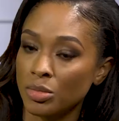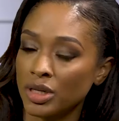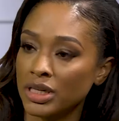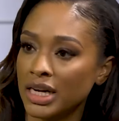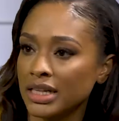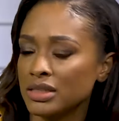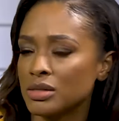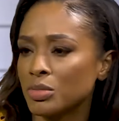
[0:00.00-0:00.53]

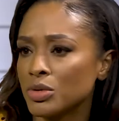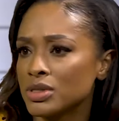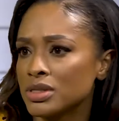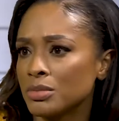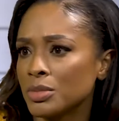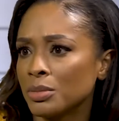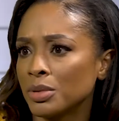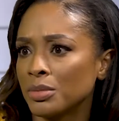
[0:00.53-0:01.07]
but I suppose
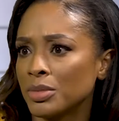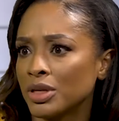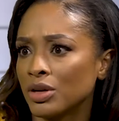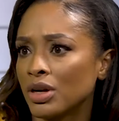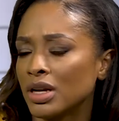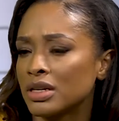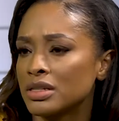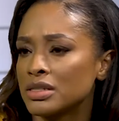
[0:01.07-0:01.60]
some people may
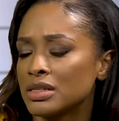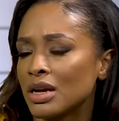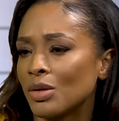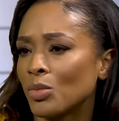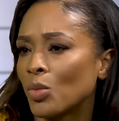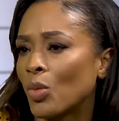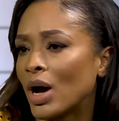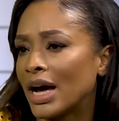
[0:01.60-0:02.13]
not
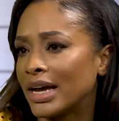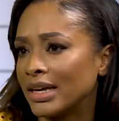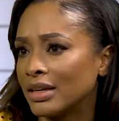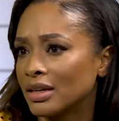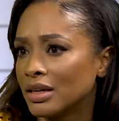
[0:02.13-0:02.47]
understand why.